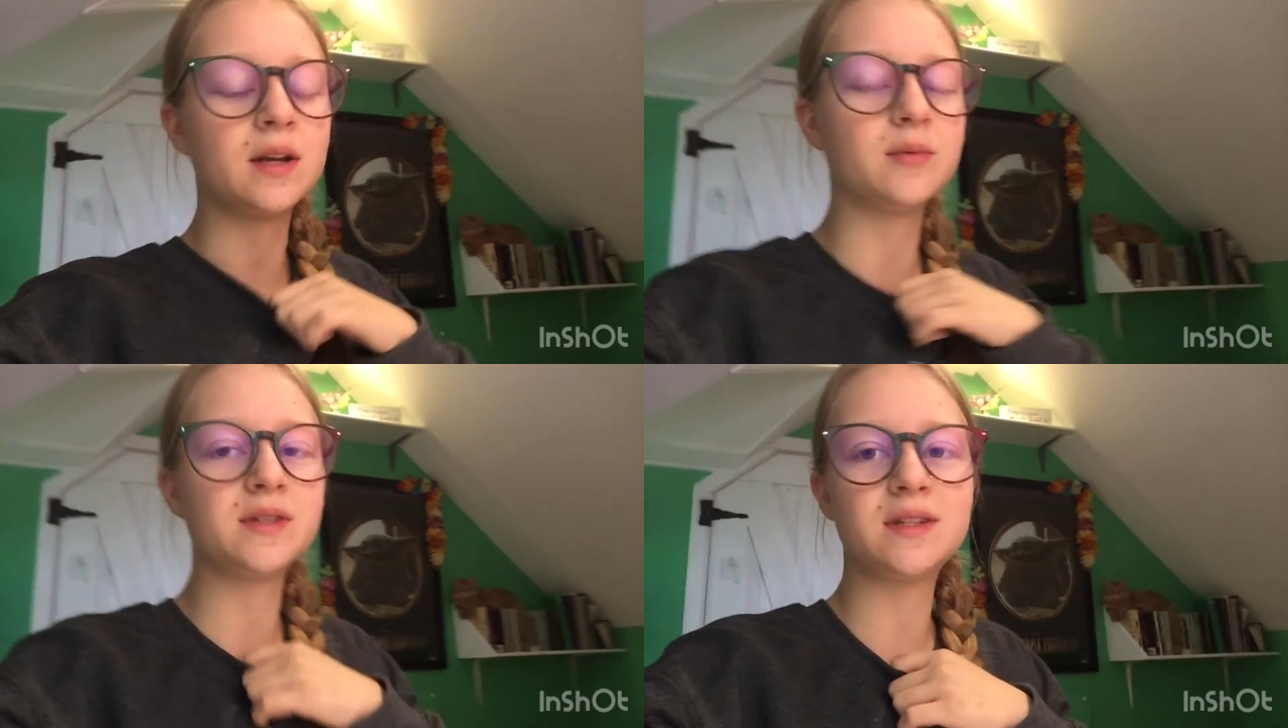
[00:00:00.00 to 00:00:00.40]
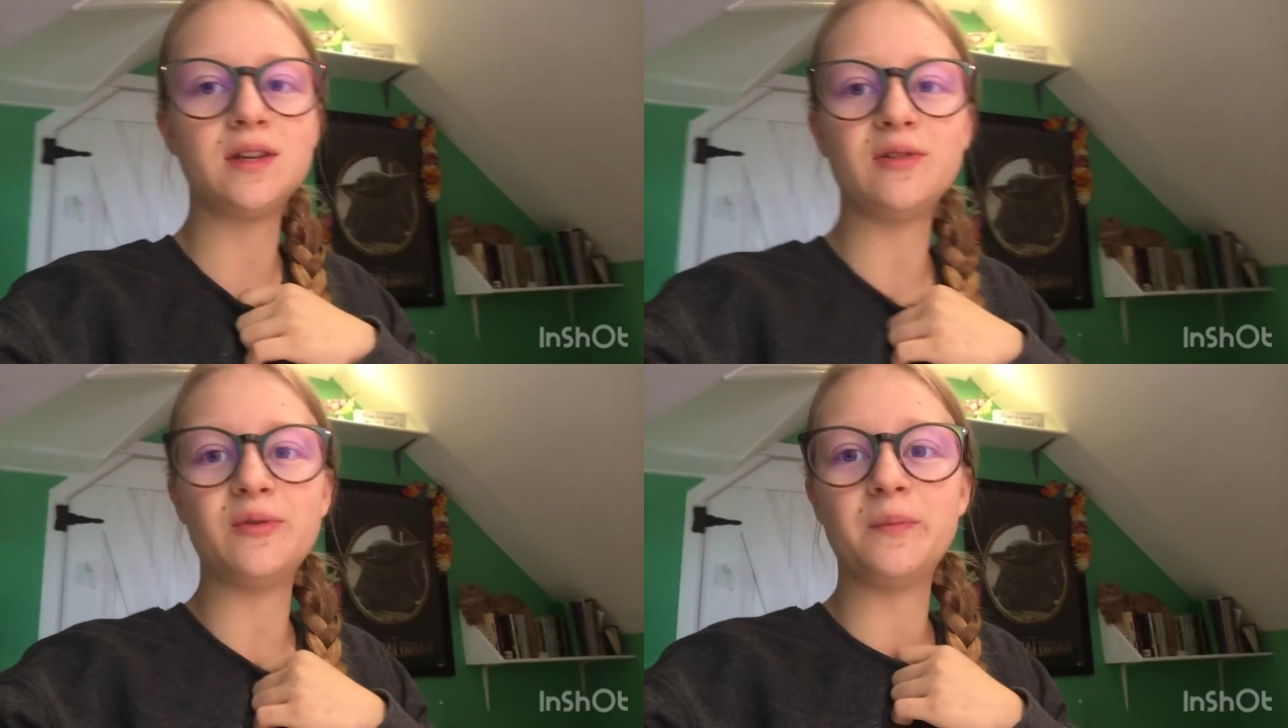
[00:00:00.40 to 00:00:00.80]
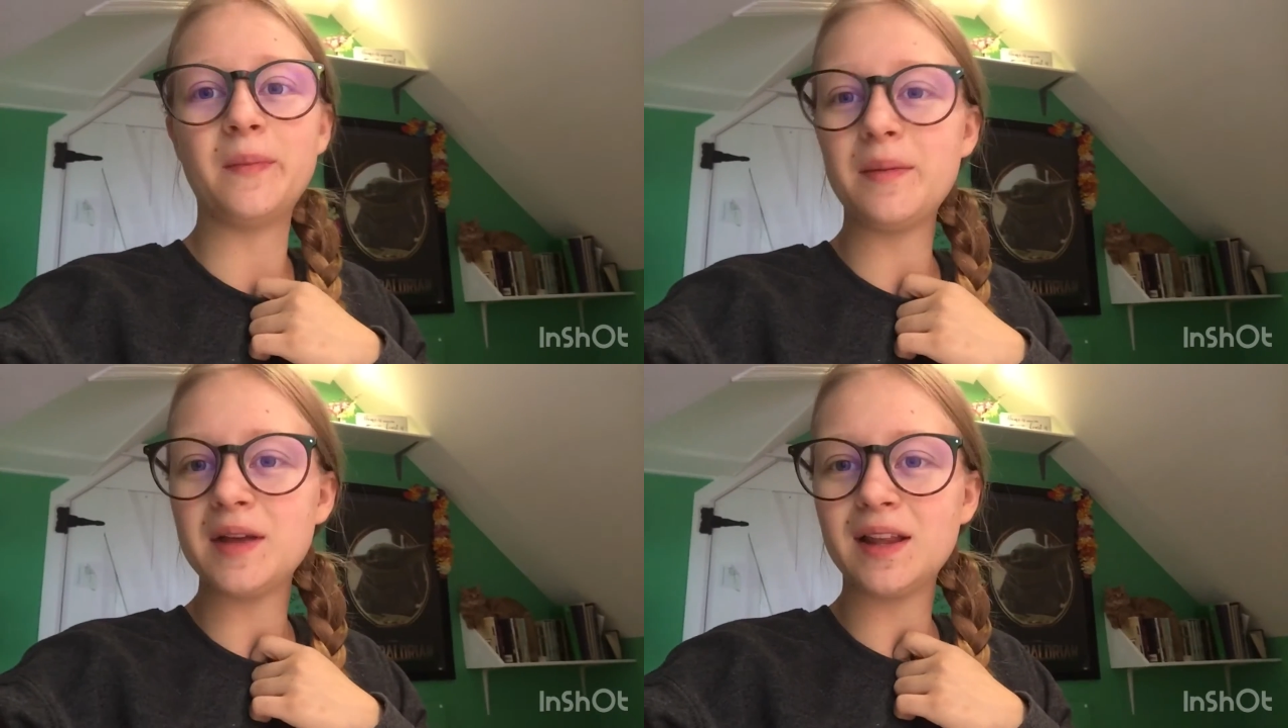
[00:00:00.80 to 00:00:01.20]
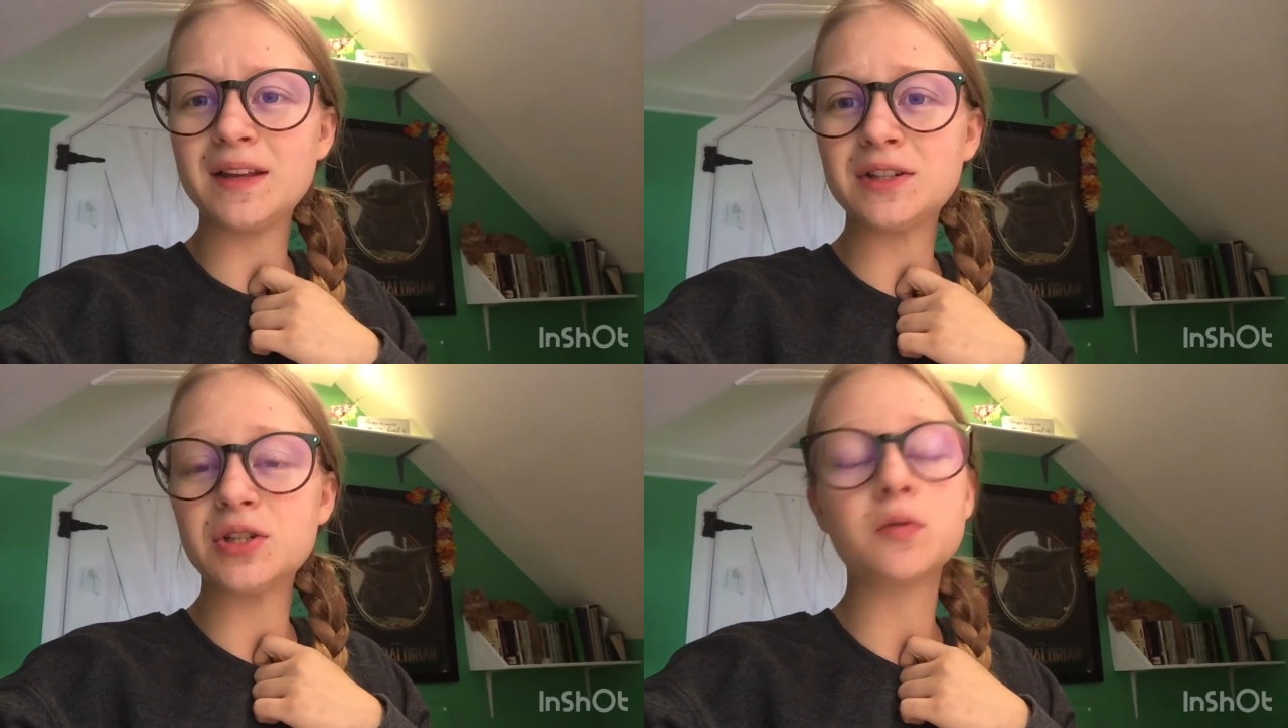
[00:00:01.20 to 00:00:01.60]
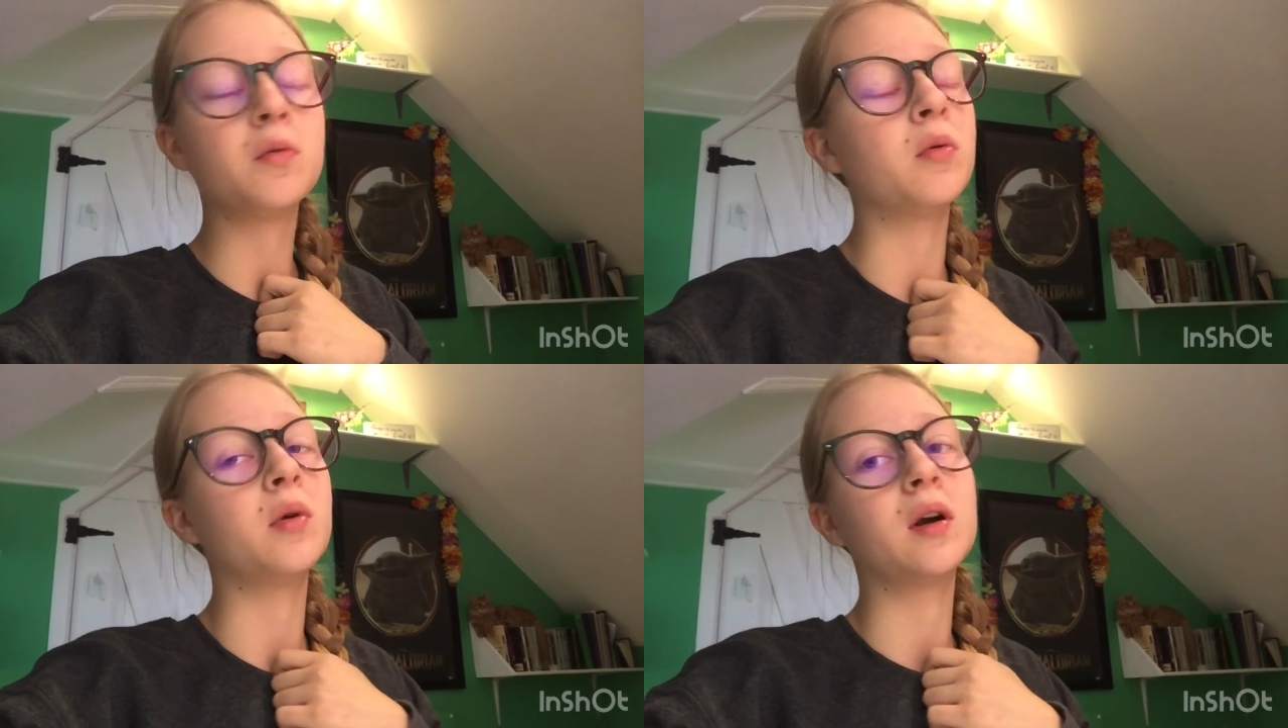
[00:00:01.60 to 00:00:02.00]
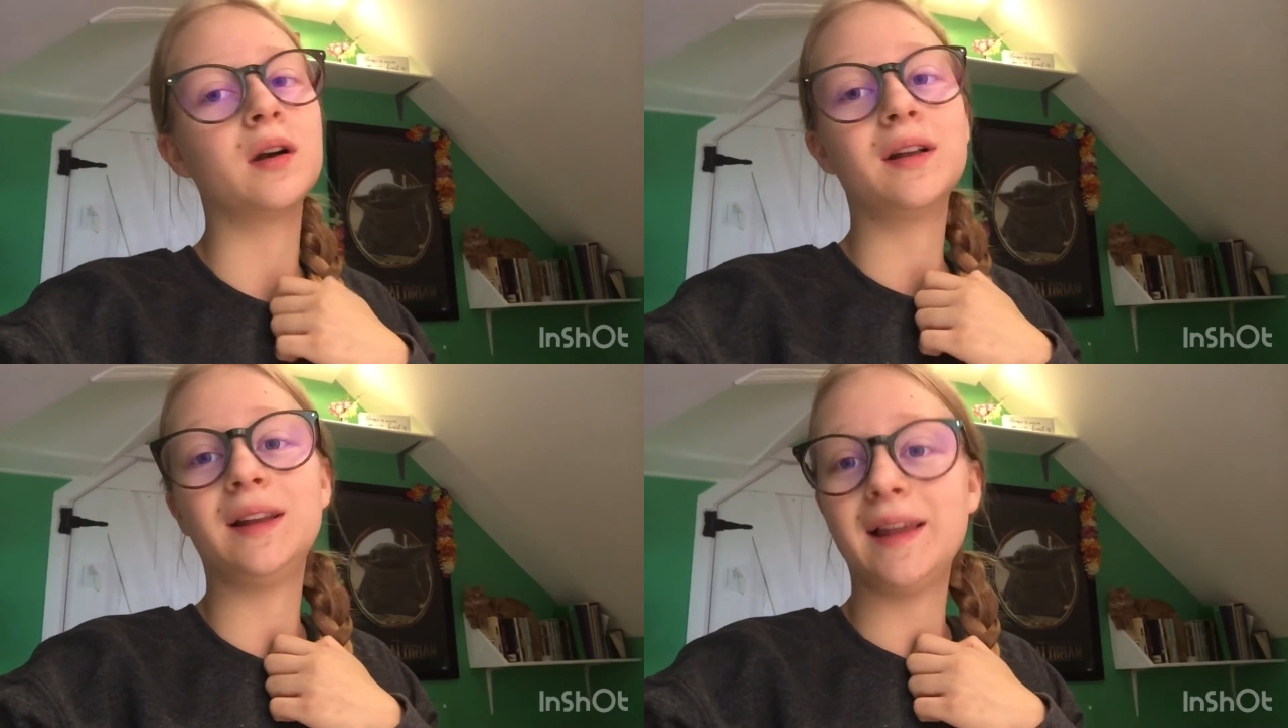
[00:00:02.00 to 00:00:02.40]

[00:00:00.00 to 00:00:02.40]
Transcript: and I will see you maybe at lunch or